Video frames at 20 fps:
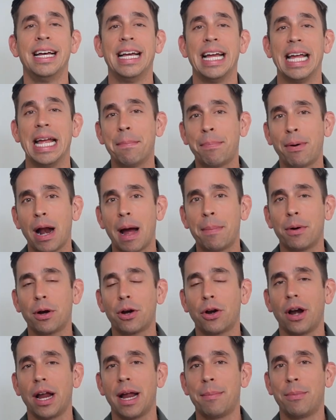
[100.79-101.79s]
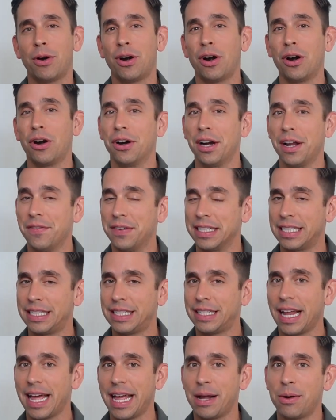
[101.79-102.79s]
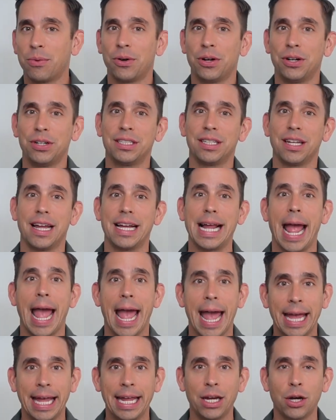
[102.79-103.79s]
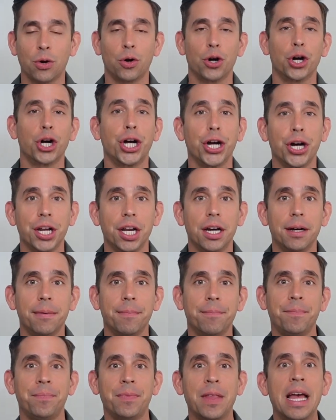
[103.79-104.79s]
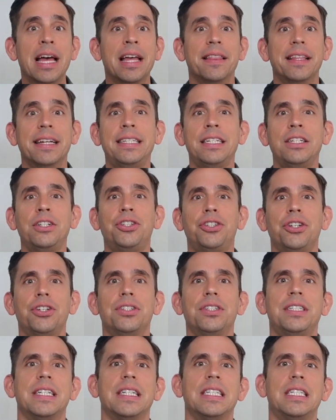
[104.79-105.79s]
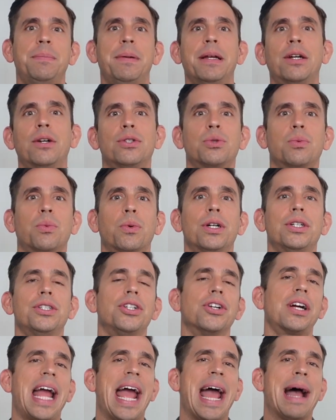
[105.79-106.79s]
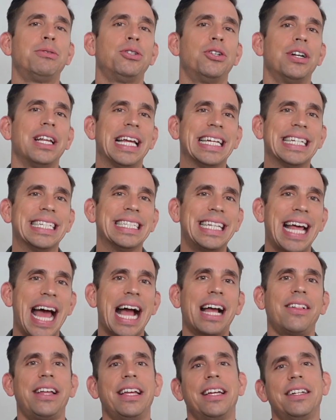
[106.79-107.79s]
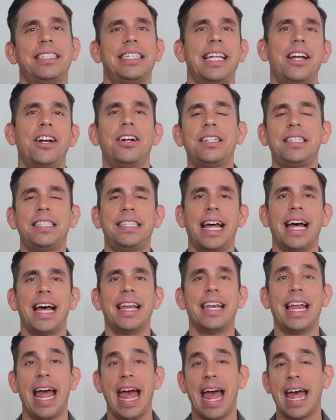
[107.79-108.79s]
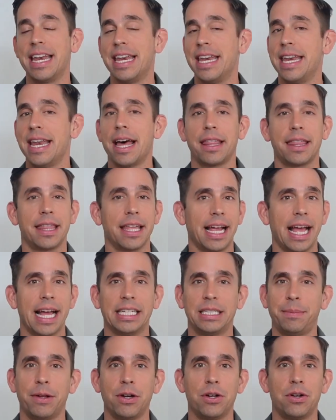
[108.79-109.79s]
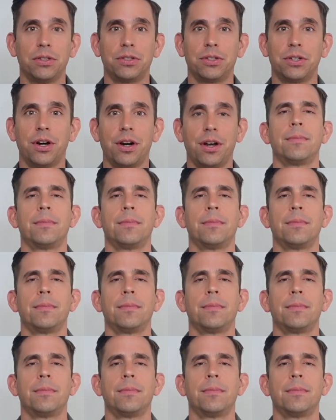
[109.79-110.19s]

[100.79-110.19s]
improper grammar, or even slang words like ain't or gonna. This ensures that speakers' words are captured exactly as they are said and nothing has been altered.